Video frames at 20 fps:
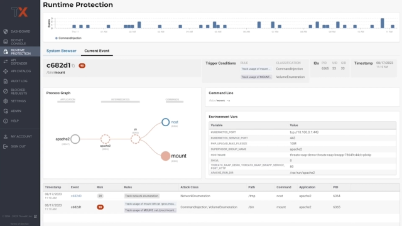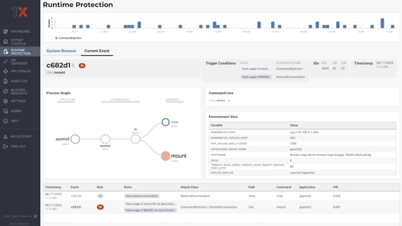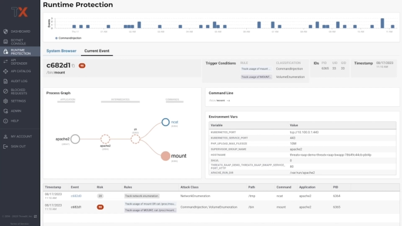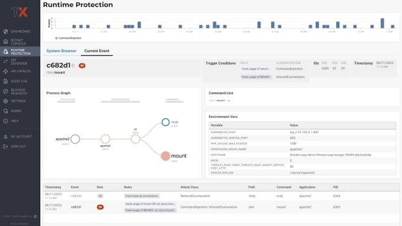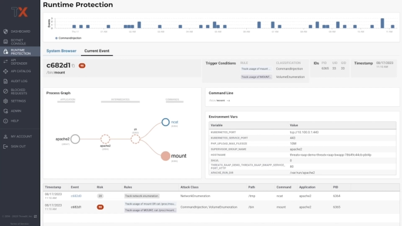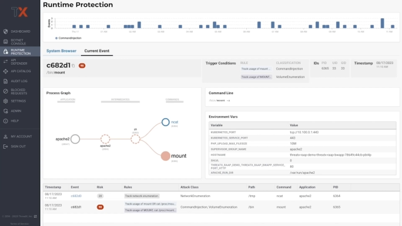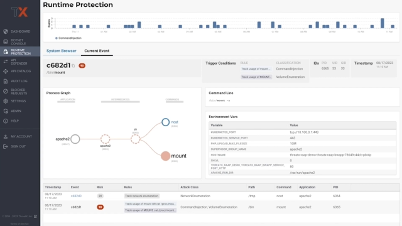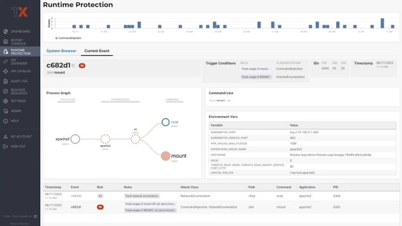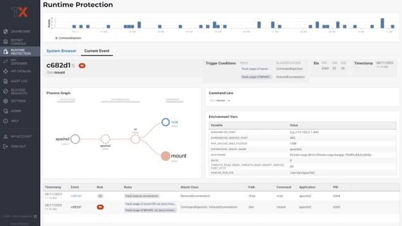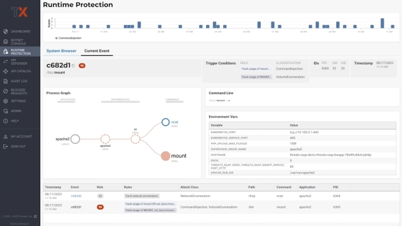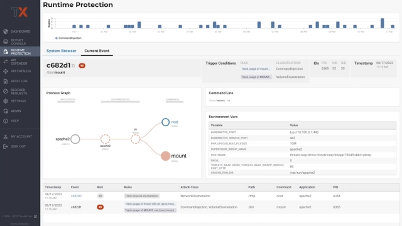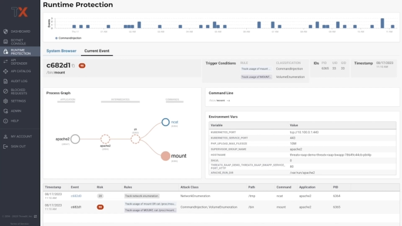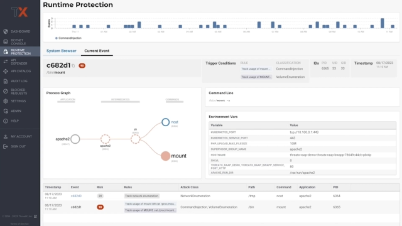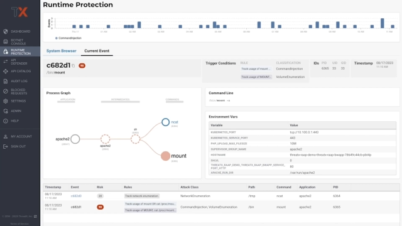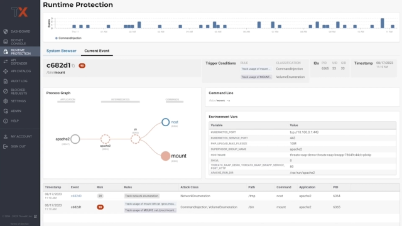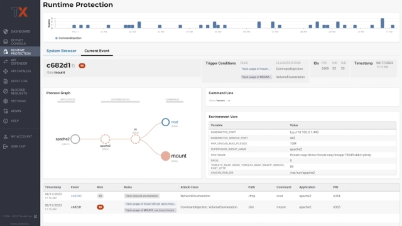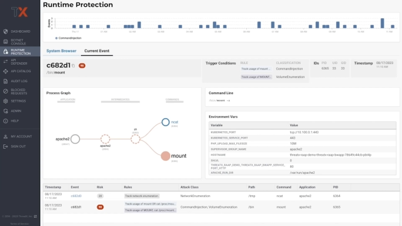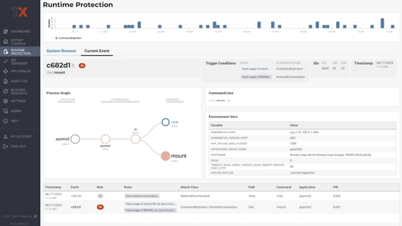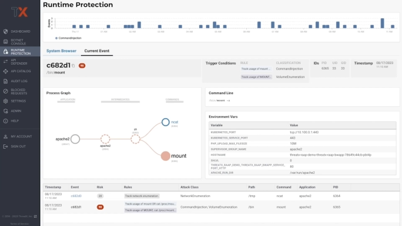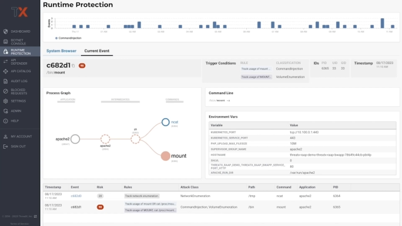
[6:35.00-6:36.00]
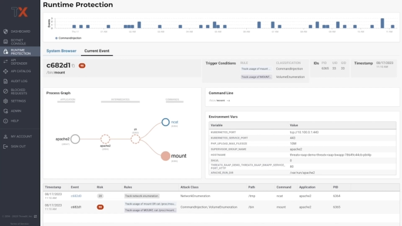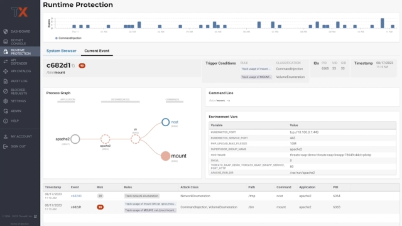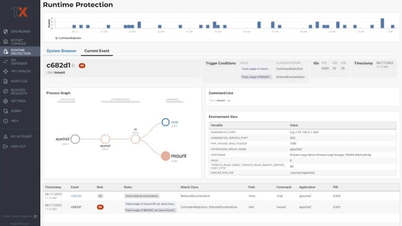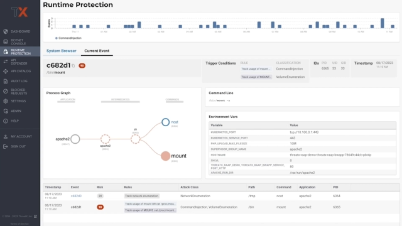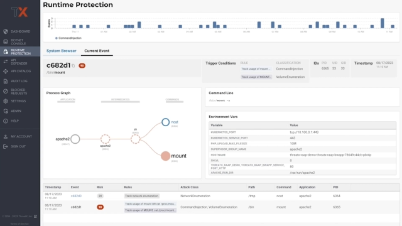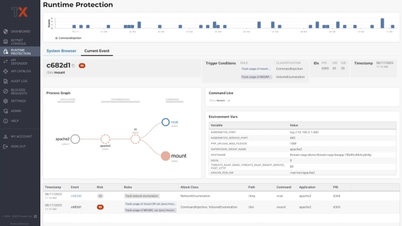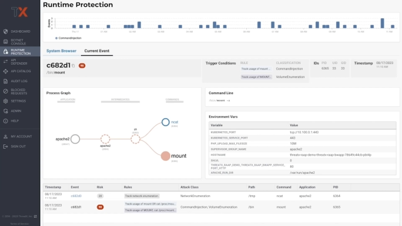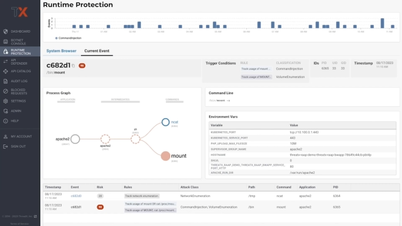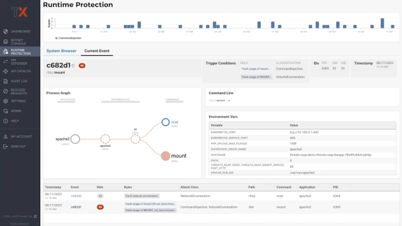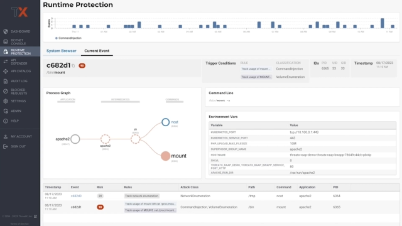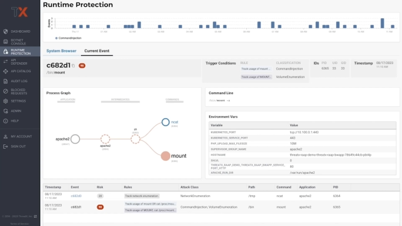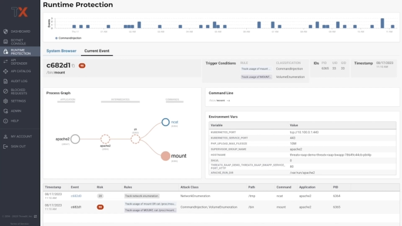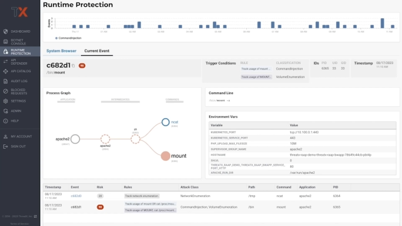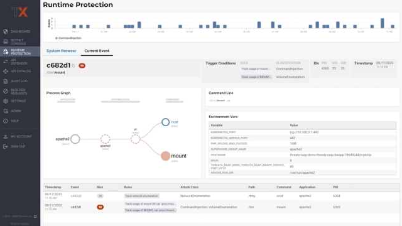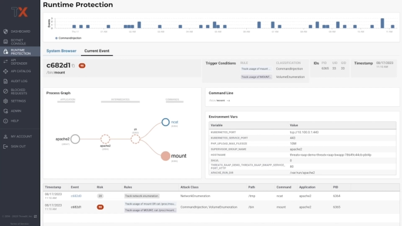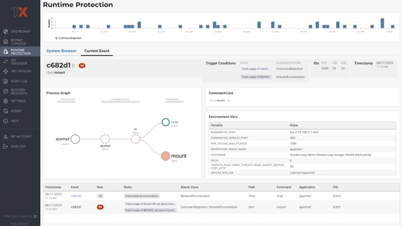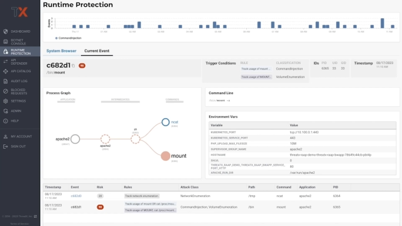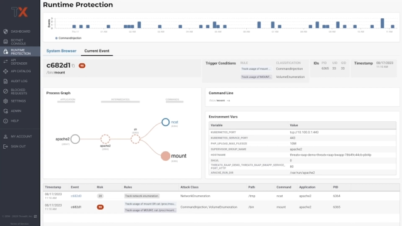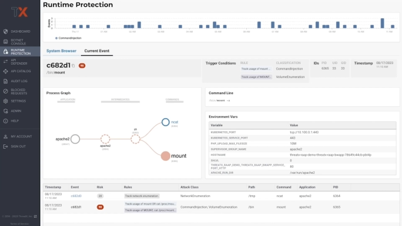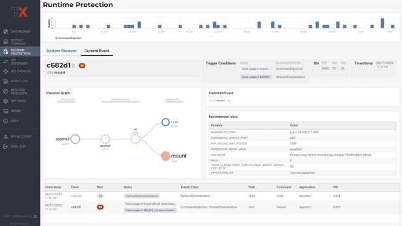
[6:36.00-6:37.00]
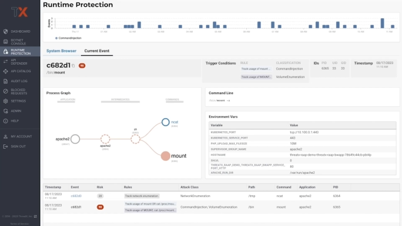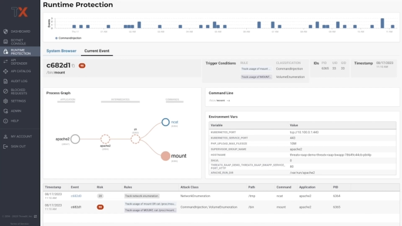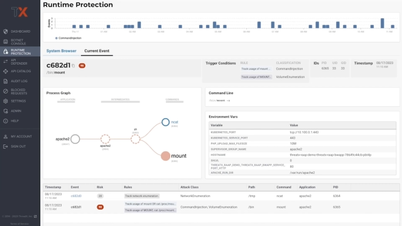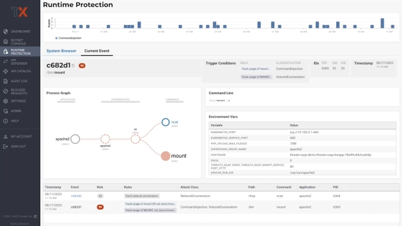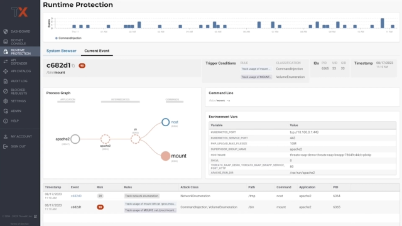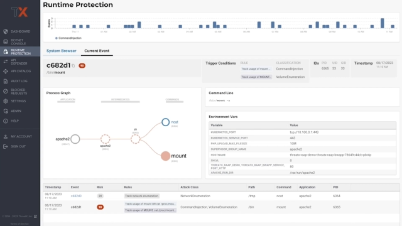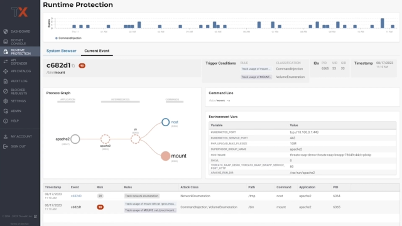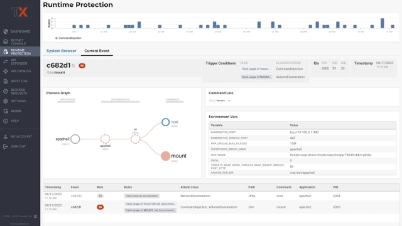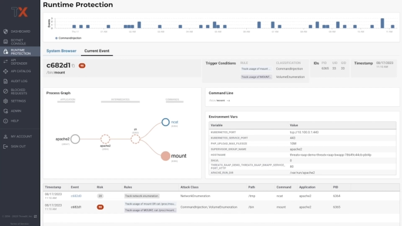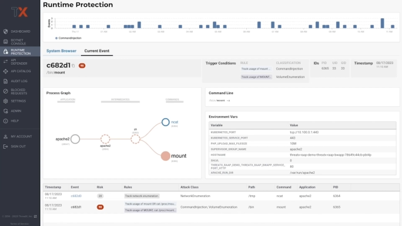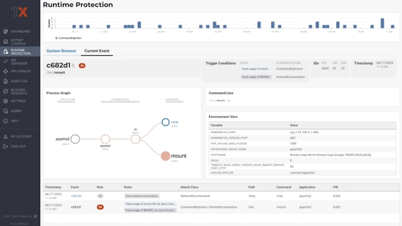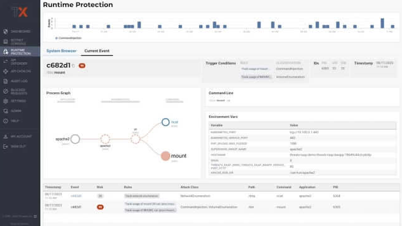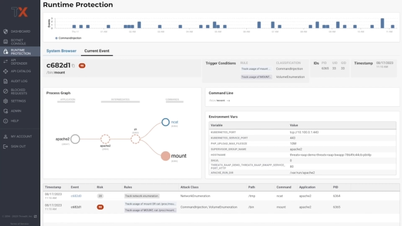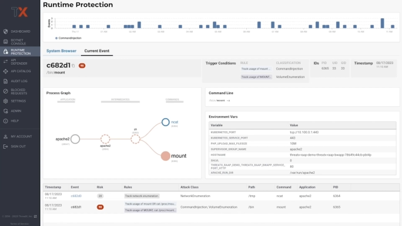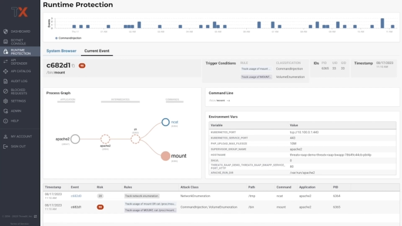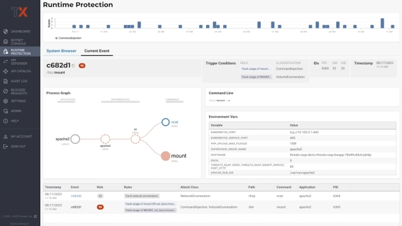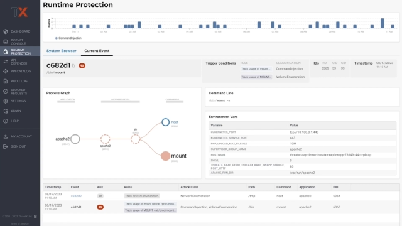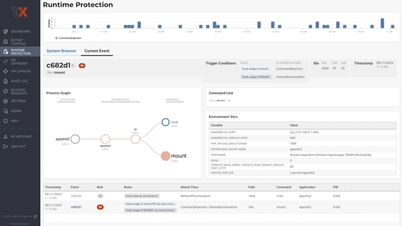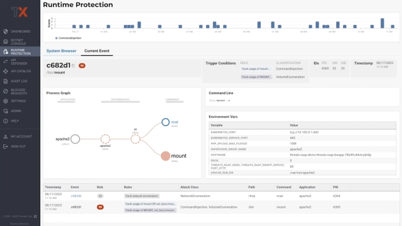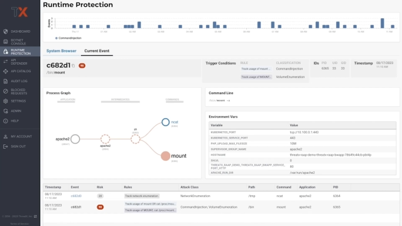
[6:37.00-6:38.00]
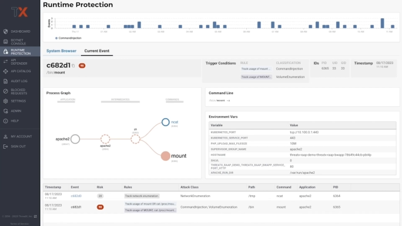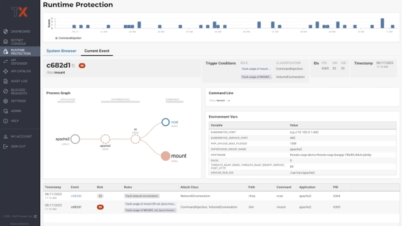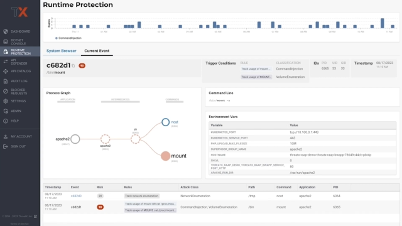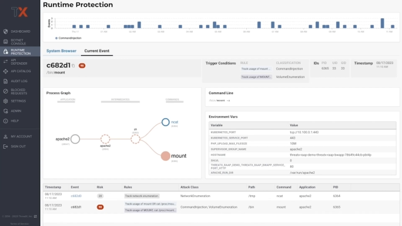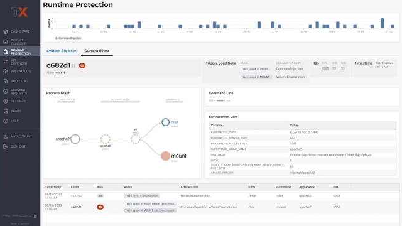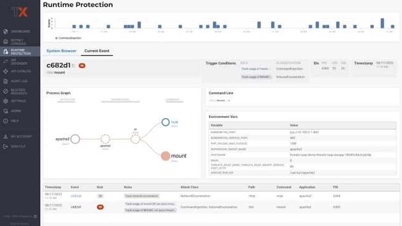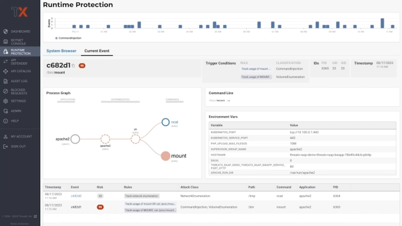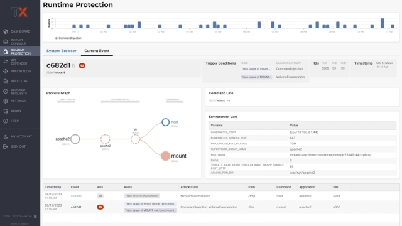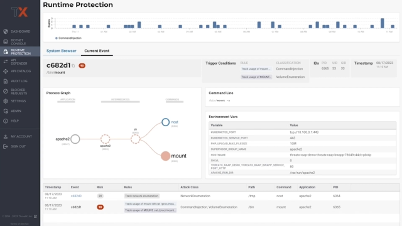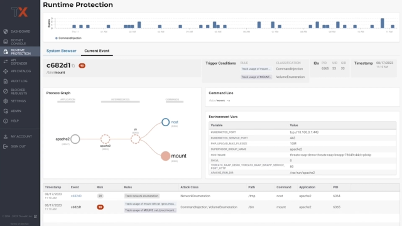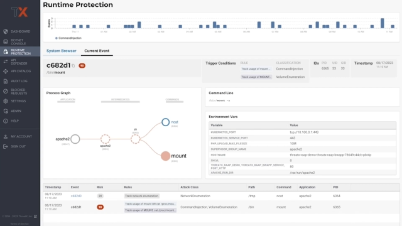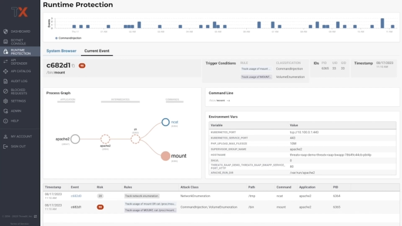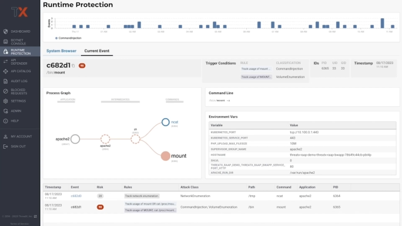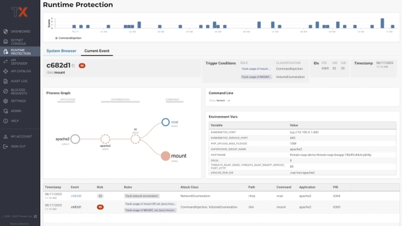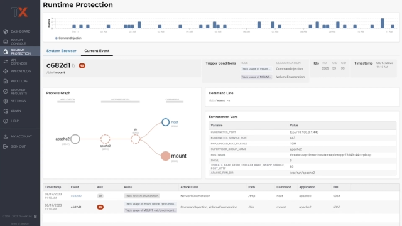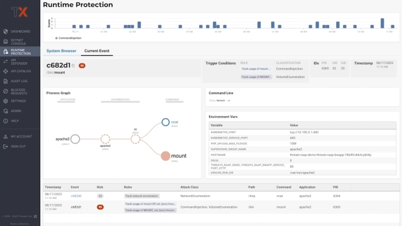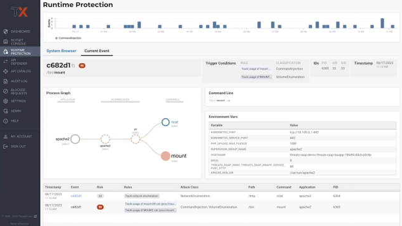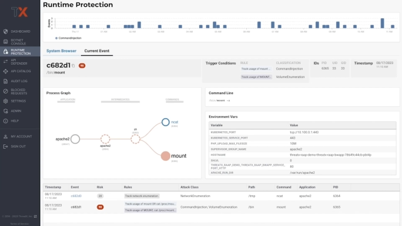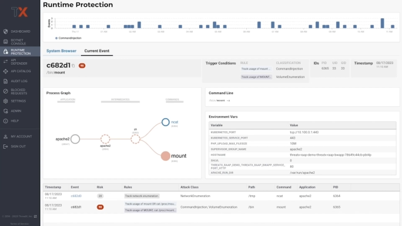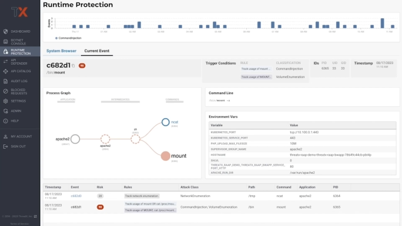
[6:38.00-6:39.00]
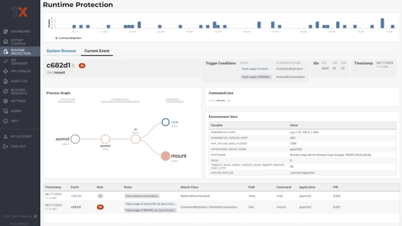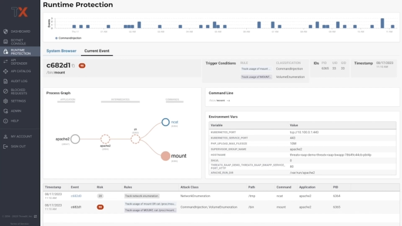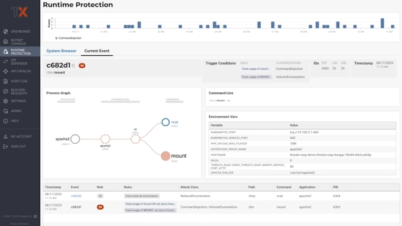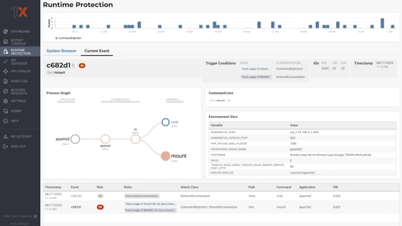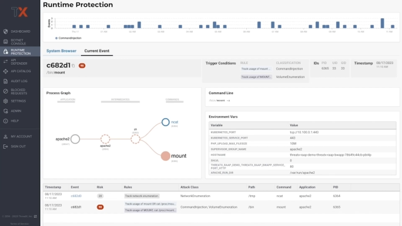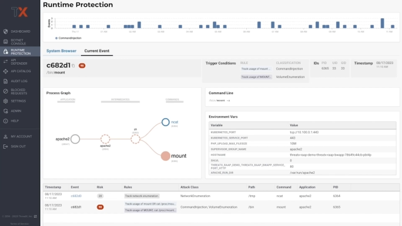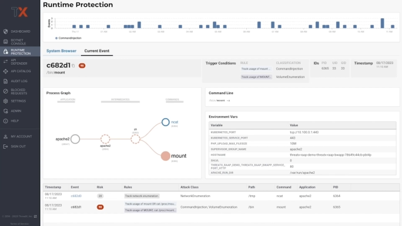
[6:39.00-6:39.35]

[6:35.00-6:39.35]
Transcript: (no speaker visible)